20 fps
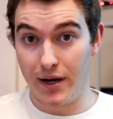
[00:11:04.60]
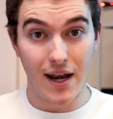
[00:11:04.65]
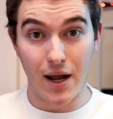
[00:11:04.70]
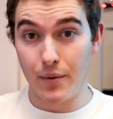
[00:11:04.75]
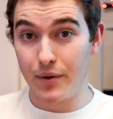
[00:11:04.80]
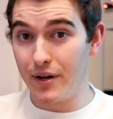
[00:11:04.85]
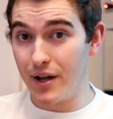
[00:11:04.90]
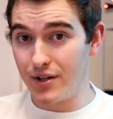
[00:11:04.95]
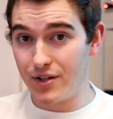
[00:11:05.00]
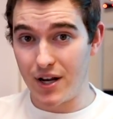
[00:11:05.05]
and I
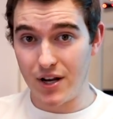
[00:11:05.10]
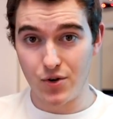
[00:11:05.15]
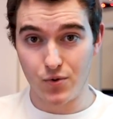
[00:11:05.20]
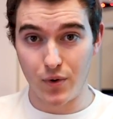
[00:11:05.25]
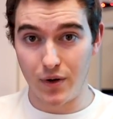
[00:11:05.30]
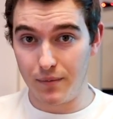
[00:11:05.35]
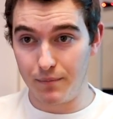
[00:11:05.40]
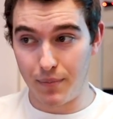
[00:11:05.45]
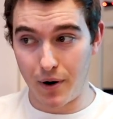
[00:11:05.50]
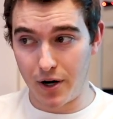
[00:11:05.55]
would not change
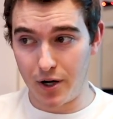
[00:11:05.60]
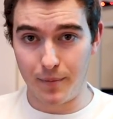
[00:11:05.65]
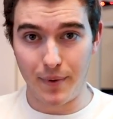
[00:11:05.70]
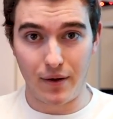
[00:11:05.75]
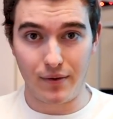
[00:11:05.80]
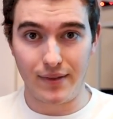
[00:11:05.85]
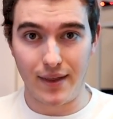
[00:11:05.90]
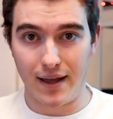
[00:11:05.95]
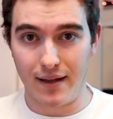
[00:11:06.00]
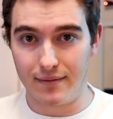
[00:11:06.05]
one part
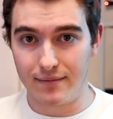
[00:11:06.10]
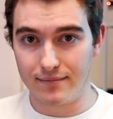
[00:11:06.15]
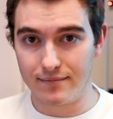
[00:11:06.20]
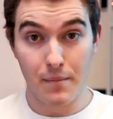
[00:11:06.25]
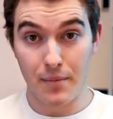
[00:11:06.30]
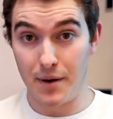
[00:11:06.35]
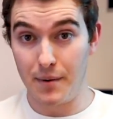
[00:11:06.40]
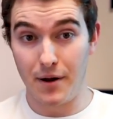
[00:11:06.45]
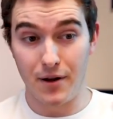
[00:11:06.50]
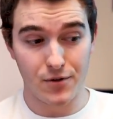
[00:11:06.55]
about that.
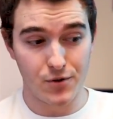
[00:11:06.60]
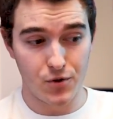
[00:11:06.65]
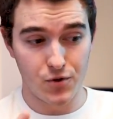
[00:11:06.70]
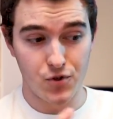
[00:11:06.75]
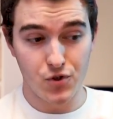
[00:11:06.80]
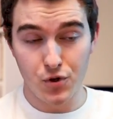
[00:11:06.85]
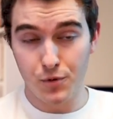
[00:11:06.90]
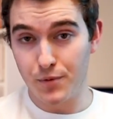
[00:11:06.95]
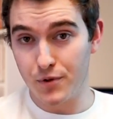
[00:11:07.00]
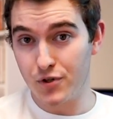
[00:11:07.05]
But I'm also
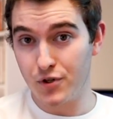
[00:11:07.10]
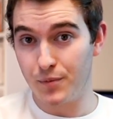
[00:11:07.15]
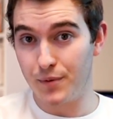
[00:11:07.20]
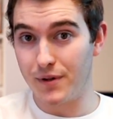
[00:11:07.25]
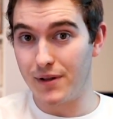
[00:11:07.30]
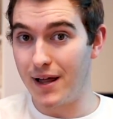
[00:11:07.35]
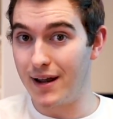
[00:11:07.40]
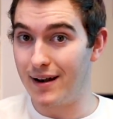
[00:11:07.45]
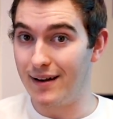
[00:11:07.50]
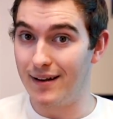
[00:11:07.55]
super, super
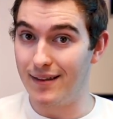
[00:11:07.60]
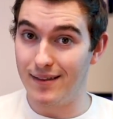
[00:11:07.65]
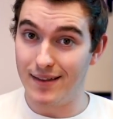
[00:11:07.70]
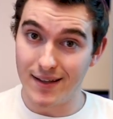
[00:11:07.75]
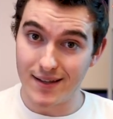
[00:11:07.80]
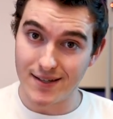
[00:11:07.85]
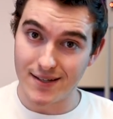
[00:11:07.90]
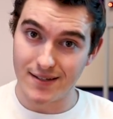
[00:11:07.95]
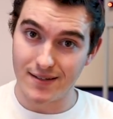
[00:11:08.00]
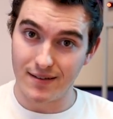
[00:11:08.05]
glad I did
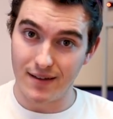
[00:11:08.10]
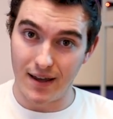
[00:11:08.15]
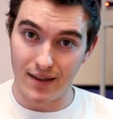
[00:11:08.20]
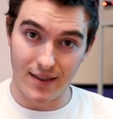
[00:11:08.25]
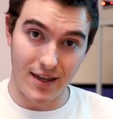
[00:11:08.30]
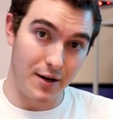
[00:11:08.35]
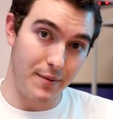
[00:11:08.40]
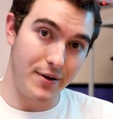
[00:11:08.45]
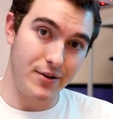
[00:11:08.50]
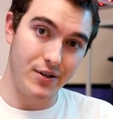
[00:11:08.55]
this at
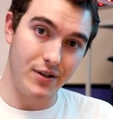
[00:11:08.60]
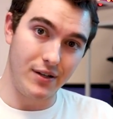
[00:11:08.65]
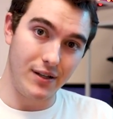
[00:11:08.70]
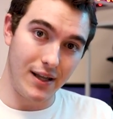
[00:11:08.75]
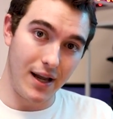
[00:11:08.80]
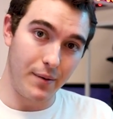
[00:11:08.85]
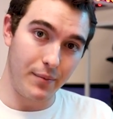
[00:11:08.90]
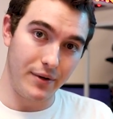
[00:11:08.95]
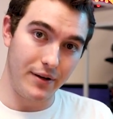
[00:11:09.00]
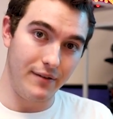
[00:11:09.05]
the Animation
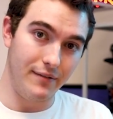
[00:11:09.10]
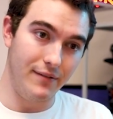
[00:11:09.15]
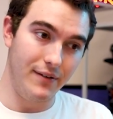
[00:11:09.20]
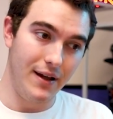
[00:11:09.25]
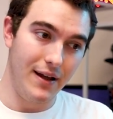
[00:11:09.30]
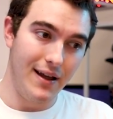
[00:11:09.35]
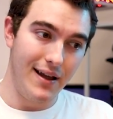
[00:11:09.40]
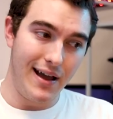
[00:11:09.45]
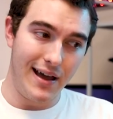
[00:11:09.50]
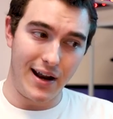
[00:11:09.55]
Collaborative,
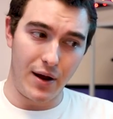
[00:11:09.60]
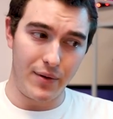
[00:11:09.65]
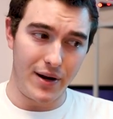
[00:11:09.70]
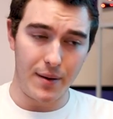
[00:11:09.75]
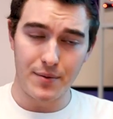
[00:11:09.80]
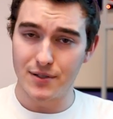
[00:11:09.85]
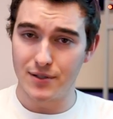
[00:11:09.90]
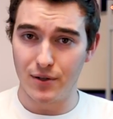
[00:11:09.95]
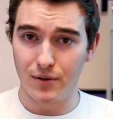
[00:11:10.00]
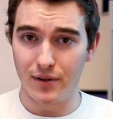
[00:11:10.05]
and I would
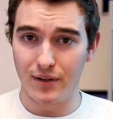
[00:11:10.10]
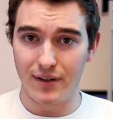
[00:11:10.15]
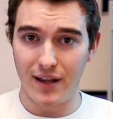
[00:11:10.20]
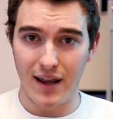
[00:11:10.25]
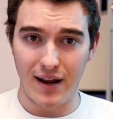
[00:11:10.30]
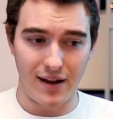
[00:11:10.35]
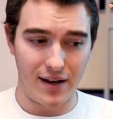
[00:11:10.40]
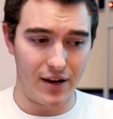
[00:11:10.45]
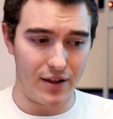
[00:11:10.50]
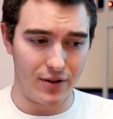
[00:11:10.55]
absolutely
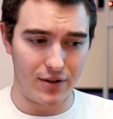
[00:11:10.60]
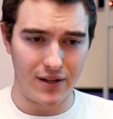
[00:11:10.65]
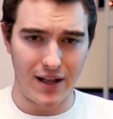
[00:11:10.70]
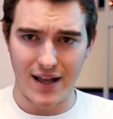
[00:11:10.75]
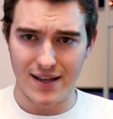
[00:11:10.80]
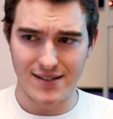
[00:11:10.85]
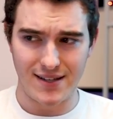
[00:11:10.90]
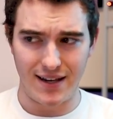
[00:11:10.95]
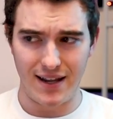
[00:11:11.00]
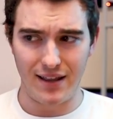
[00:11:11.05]
take another
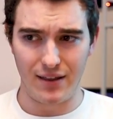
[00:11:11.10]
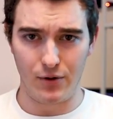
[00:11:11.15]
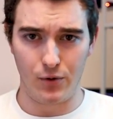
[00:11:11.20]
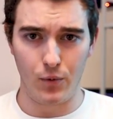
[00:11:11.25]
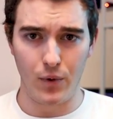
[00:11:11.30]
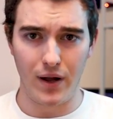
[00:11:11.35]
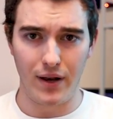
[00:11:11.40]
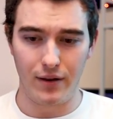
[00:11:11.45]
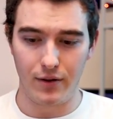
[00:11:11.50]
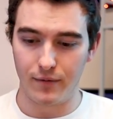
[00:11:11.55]
class at either
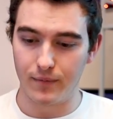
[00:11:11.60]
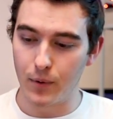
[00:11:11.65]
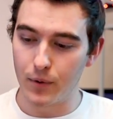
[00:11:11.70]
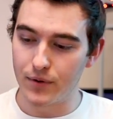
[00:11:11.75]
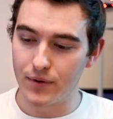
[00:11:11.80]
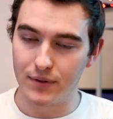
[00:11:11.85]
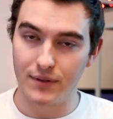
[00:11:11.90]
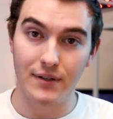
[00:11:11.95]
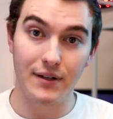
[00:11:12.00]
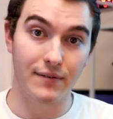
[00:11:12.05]
one. They're
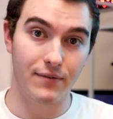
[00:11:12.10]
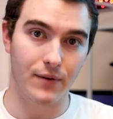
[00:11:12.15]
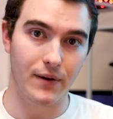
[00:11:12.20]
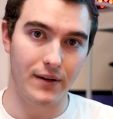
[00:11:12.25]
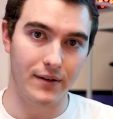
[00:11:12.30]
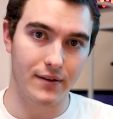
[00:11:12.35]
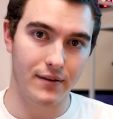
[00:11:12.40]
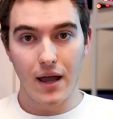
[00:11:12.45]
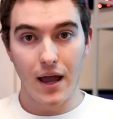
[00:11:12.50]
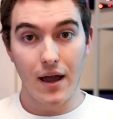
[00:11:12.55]
both
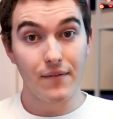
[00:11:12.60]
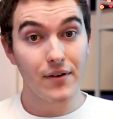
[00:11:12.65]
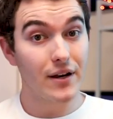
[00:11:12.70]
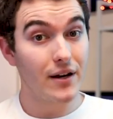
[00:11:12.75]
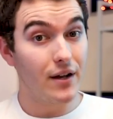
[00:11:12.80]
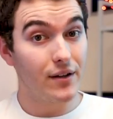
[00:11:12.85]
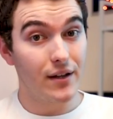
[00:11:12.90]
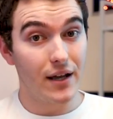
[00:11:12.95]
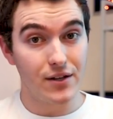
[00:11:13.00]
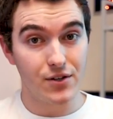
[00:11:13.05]
different. Having an
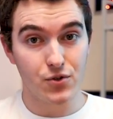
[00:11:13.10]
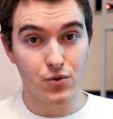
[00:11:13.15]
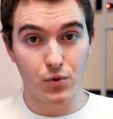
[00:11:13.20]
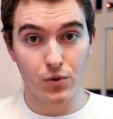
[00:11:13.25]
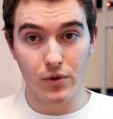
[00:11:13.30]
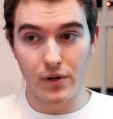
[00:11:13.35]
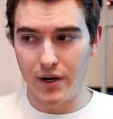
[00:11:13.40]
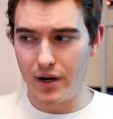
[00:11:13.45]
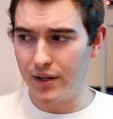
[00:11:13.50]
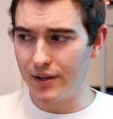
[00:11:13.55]
online
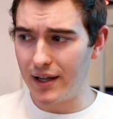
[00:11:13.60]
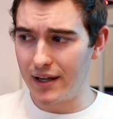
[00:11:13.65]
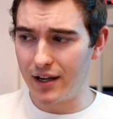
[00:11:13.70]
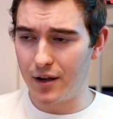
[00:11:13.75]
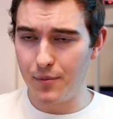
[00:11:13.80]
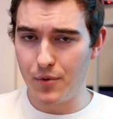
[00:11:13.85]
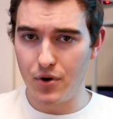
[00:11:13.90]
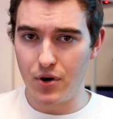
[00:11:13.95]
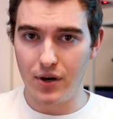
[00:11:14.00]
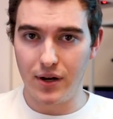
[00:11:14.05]
school, an online
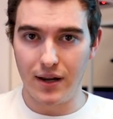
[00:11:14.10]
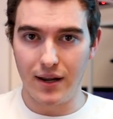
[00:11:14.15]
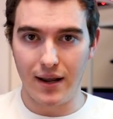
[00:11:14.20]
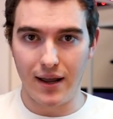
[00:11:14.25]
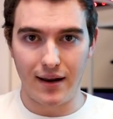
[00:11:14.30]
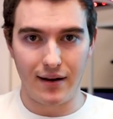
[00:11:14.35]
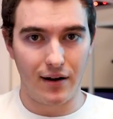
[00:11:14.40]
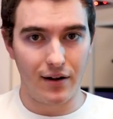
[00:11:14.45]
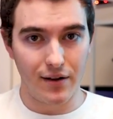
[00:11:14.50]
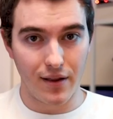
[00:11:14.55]
community,
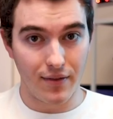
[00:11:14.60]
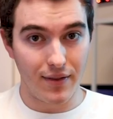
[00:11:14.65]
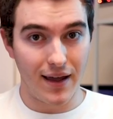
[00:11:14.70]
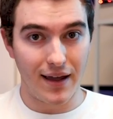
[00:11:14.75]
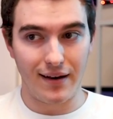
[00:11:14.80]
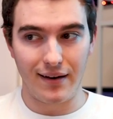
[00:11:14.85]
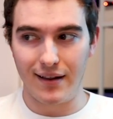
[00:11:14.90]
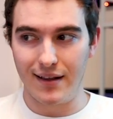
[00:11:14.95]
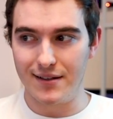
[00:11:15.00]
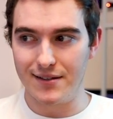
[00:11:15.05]
and all of
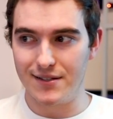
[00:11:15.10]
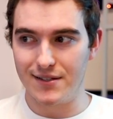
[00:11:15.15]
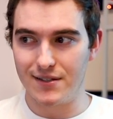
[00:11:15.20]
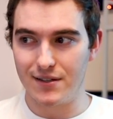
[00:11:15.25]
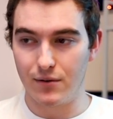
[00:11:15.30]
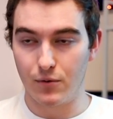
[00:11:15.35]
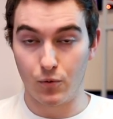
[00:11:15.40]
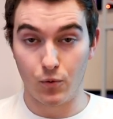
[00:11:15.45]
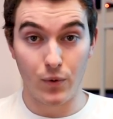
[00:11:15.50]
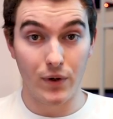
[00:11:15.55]
that is
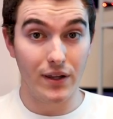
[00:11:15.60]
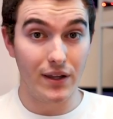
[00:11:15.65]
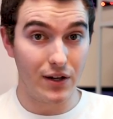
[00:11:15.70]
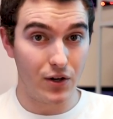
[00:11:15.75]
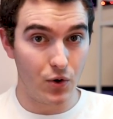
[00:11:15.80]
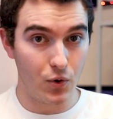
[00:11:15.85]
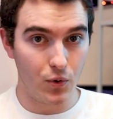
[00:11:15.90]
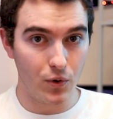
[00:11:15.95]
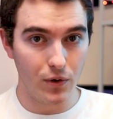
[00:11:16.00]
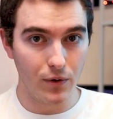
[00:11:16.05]
really
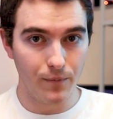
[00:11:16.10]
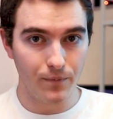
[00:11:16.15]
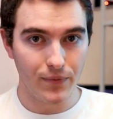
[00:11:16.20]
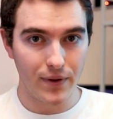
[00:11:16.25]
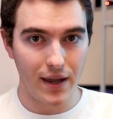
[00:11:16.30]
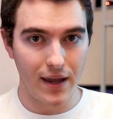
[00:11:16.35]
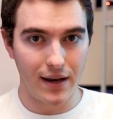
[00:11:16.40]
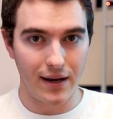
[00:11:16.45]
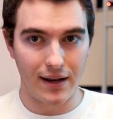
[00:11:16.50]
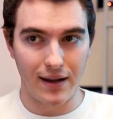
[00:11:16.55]
cool,
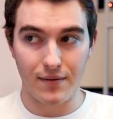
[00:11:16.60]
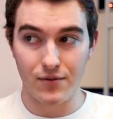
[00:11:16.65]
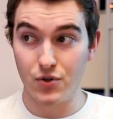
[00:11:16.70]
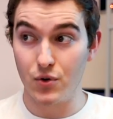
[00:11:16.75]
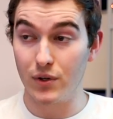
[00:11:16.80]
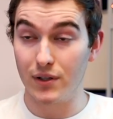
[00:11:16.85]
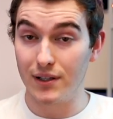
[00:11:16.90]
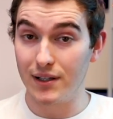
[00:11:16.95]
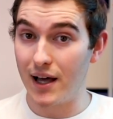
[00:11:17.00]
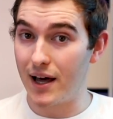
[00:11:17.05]
and it gives
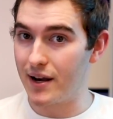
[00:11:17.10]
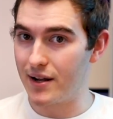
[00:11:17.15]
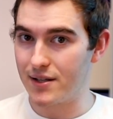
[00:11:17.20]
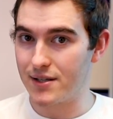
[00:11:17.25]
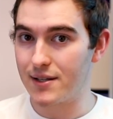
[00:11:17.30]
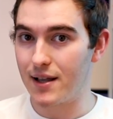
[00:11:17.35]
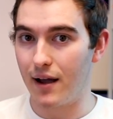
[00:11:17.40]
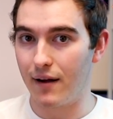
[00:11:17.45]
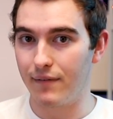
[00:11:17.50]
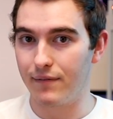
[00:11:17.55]
you a lot of
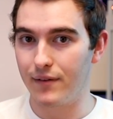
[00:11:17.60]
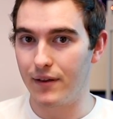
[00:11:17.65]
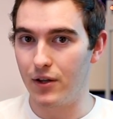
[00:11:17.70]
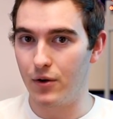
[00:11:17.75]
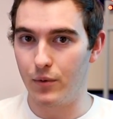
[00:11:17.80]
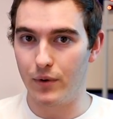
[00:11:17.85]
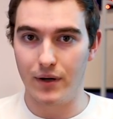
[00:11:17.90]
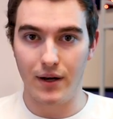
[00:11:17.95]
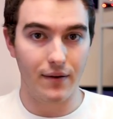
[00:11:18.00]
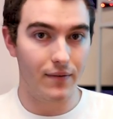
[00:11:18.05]
stuff that
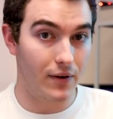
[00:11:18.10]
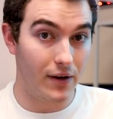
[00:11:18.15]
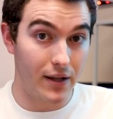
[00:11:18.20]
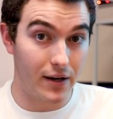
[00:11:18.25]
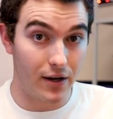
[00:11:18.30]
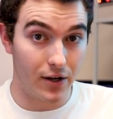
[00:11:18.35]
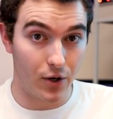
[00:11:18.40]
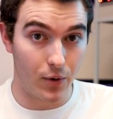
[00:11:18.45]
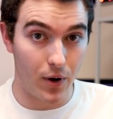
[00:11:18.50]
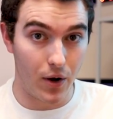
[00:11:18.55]
you would never get
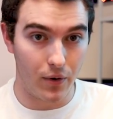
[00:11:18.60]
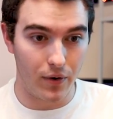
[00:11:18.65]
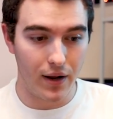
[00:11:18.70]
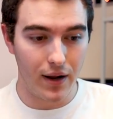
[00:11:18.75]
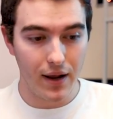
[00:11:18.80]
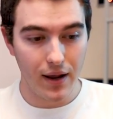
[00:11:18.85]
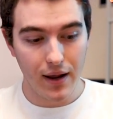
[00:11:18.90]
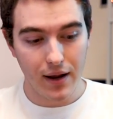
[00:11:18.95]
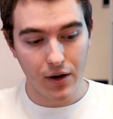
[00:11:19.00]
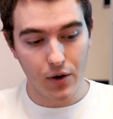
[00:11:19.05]
on your own.
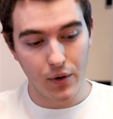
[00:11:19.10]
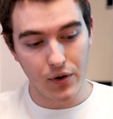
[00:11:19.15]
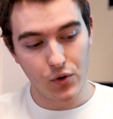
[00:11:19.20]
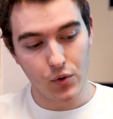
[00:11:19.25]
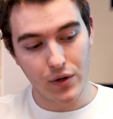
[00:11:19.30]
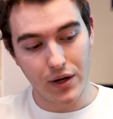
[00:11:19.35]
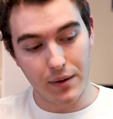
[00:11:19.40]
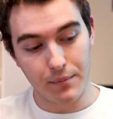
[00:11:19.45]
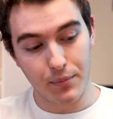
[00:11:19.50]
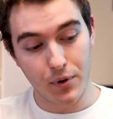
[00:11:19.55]
Going
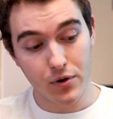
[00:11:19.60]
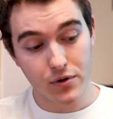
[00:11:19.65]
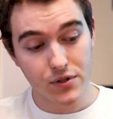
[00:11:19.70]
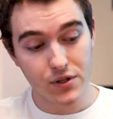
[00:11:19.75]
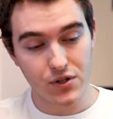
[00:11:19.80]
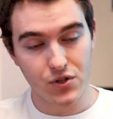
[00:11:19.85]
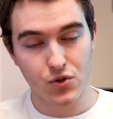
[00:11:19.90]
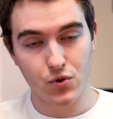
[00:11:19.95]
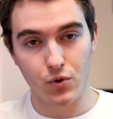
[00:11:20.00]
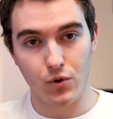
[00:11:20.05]
to an
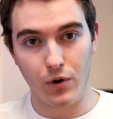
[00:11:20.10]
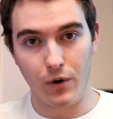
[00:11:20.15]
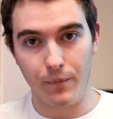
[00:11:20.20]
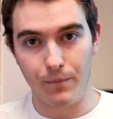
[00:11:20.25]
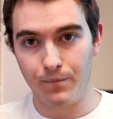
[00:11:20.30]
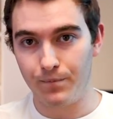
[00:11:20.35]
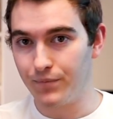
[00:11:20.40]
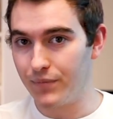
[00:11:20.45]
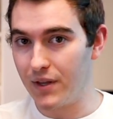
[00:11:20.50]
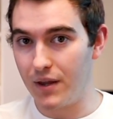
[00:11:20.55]
in-person
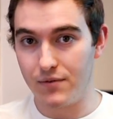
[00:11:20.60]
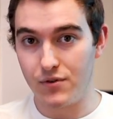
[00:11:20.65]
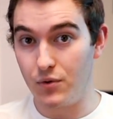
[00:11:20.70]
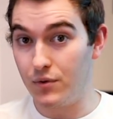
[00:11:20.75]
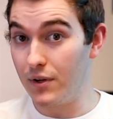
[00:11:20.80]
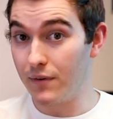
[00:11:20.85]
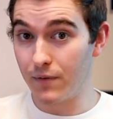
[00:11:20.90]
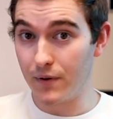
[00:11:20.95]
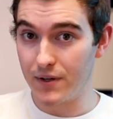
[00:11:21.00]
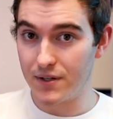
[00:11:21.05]
school gives you
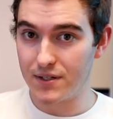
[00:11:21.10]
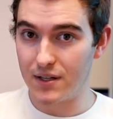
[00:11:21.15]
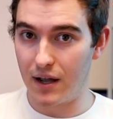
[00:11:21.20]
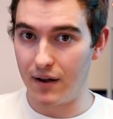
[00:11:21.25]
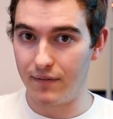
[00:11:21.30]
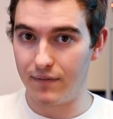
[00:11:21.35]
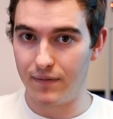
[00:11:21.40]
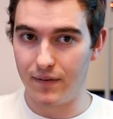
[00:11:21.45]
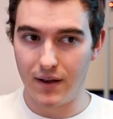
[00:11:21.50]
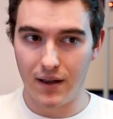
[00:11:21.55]
different
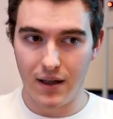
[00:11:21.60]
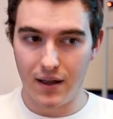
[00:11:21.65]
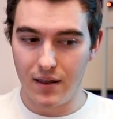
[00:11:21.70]
stuff.